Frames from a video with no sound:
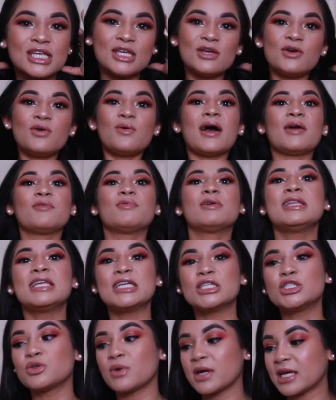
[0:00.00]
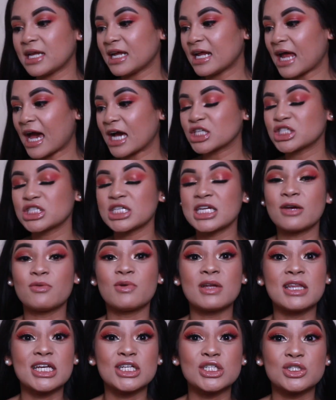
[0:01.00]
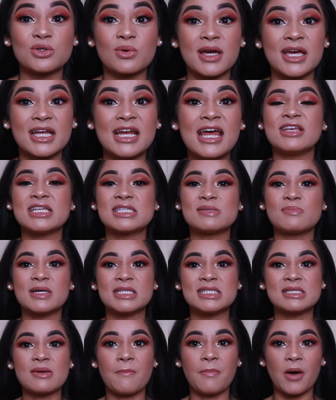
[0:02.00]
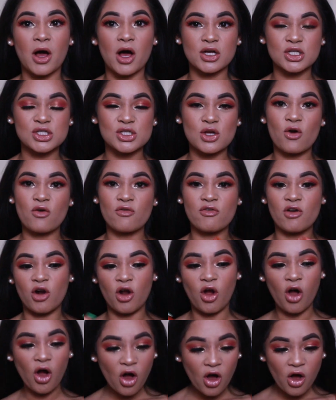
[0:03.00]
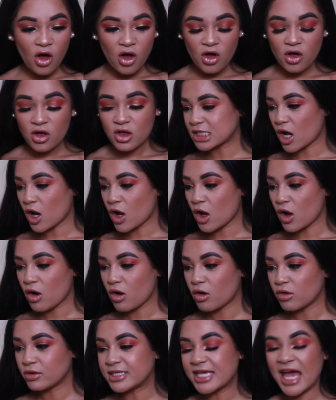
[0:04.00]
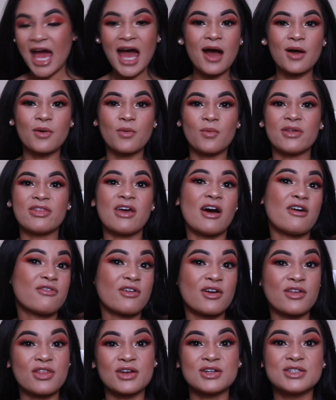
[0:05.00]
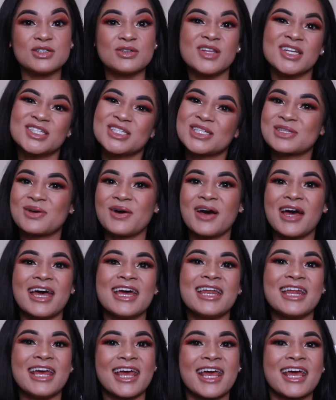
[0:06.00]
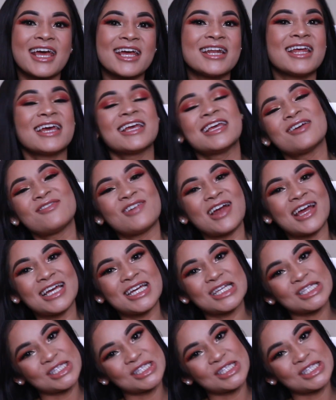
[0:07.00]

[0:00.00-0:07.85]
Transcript: cute. I really enjoyed it. Actually, I really enjoyed this month's box overall. So yeah, without further ado, let's just go ahead and get right